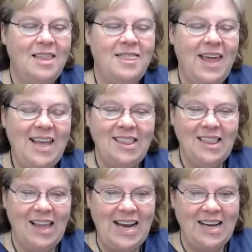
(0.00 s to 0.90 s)
They
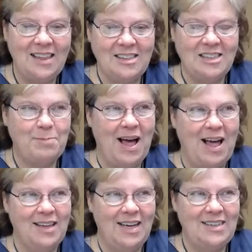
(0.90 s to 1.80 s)
like the
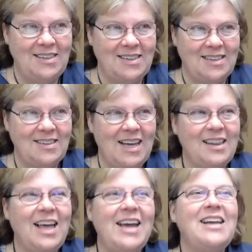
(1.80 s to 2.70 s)
spotlight. They
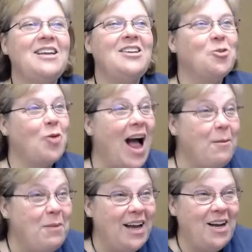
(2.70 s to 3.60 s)
like the
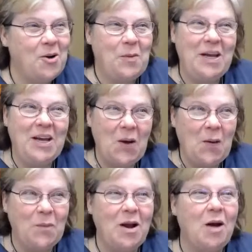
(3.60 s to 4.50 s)
drama. Here we
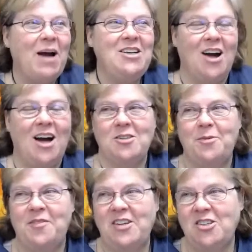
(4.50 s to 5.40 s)
go. Now, my daughter's a
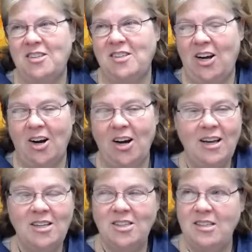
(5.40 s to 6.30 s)
professional singer.
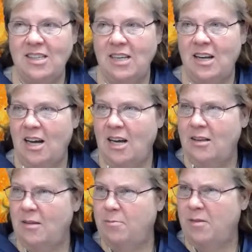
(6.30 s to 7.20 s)
She's in
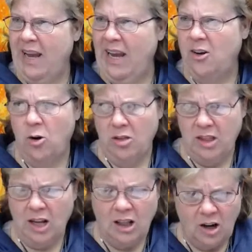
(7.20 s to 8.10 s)
the band Earth
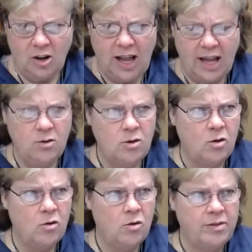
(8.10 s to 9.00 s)
to Clark. I don't
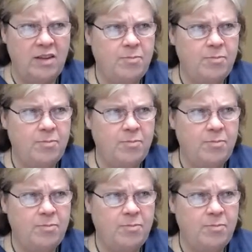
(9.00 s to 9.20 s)
know. They've